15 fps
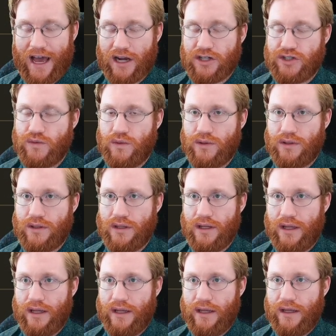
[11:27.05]
actual
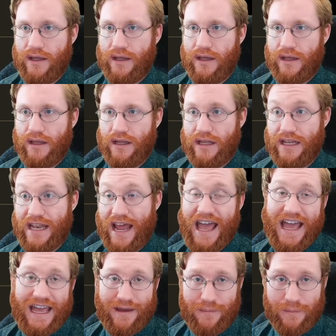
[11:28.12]

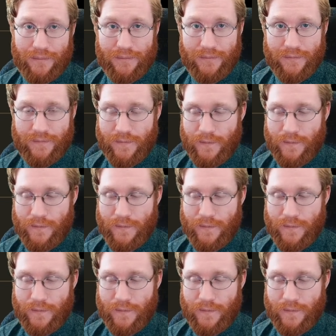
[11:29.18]
name